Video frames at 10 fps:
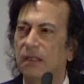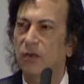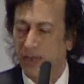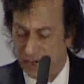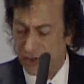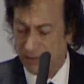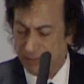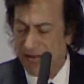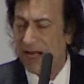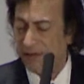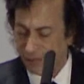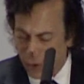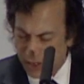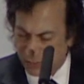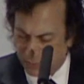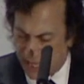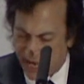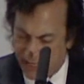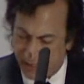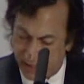Christian Bach first
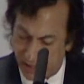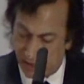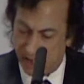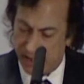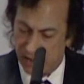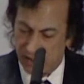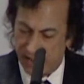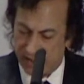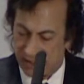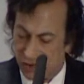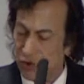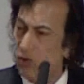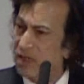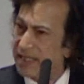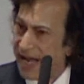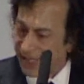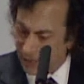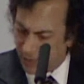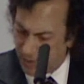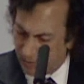played, and here it is, next June
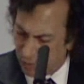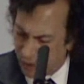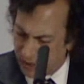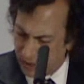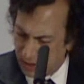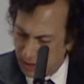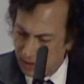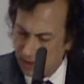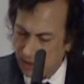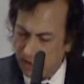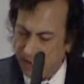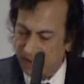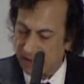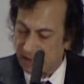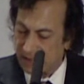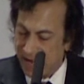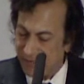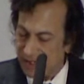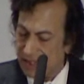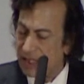2nd, remember it, in
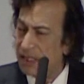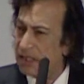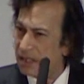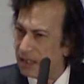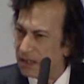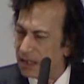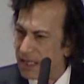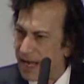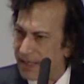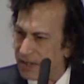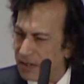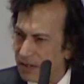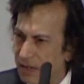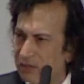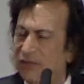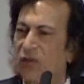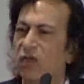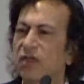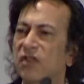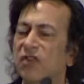1768, the
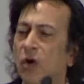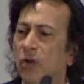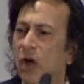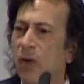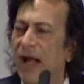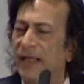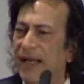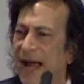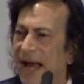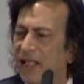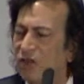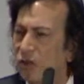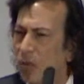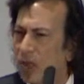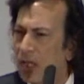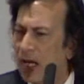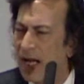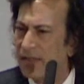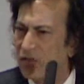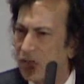first solo at an actual
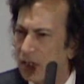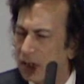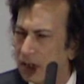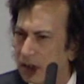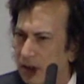concert.